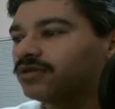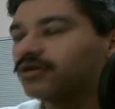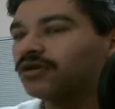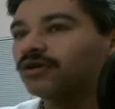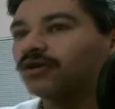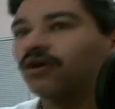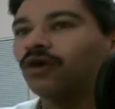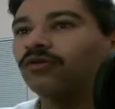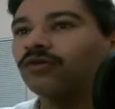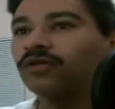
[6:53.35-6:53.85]

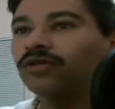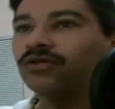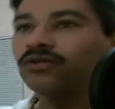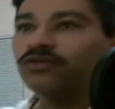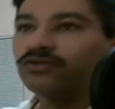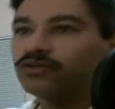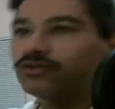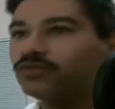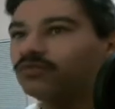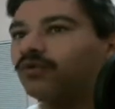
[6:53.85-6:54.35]
only
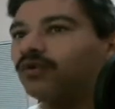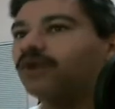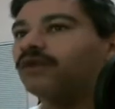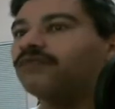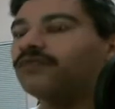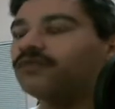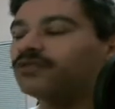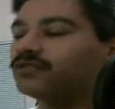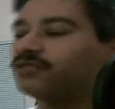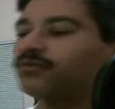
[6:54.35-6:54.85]
use one
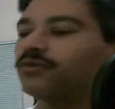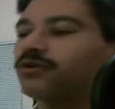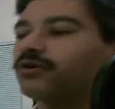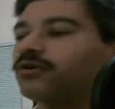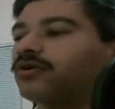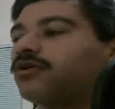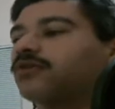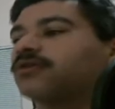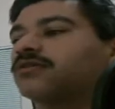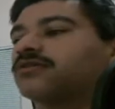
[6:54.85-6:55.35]
of your
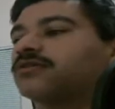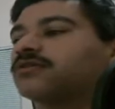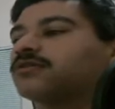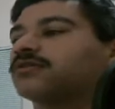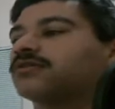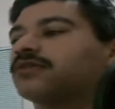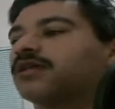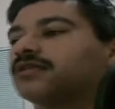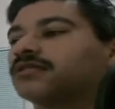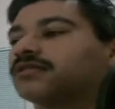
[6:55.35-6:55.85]
support cards.
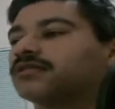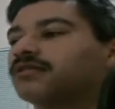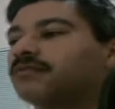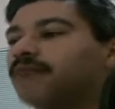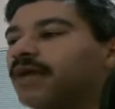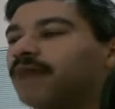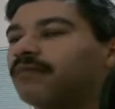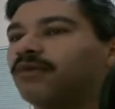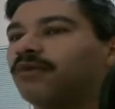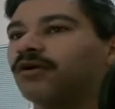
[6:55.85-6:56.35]
That's the
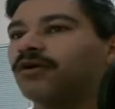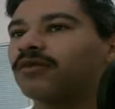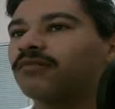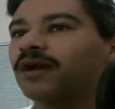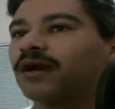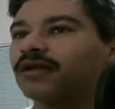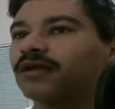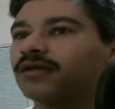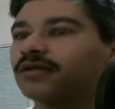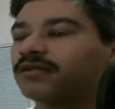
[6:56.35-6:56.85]
bad part
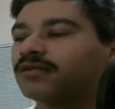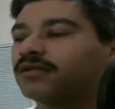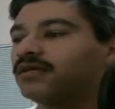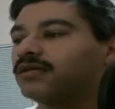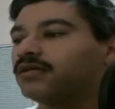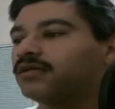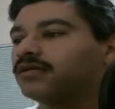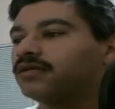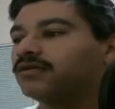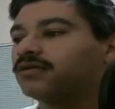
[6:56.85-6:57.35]
about it.
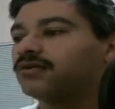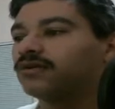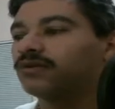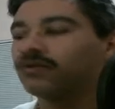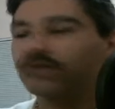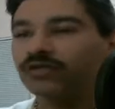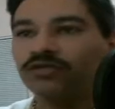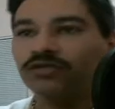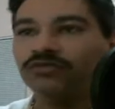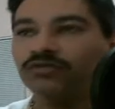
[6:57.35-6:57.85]
You can
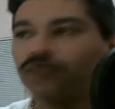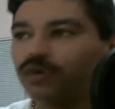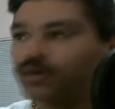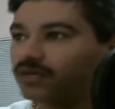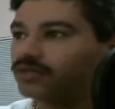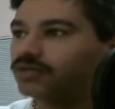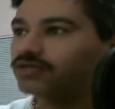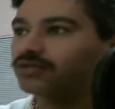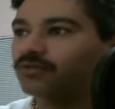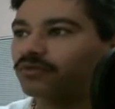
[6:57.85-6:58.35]
only use one
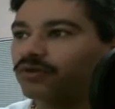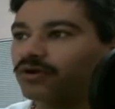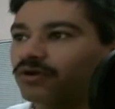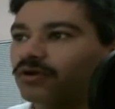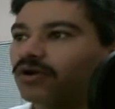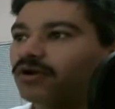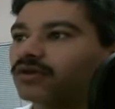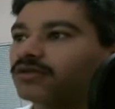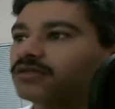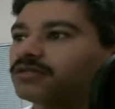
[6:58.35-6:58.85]
of your
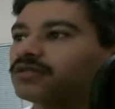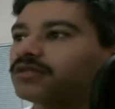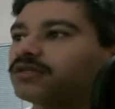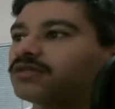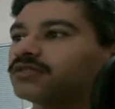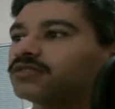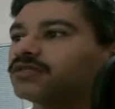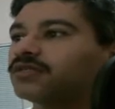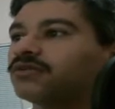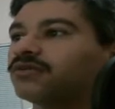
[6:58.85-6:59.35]
support cards.
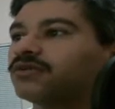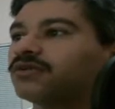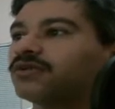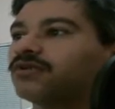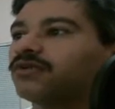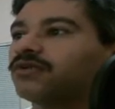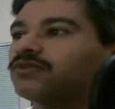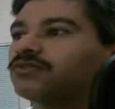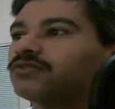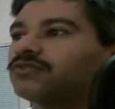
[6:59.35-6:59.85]
So we're
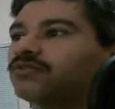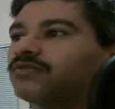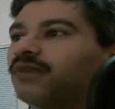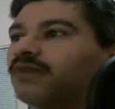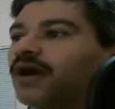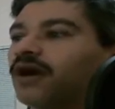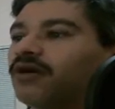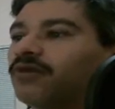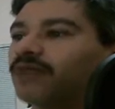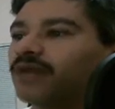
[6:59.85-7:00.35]
gonna go into a
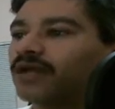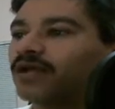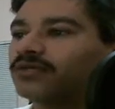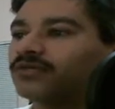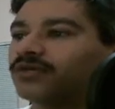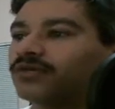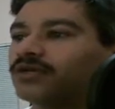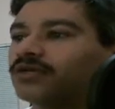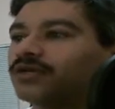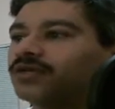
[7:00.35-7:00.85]
power
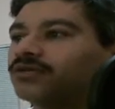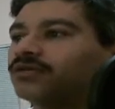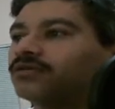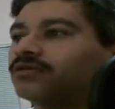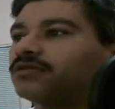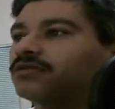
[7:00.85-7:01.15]
match right here,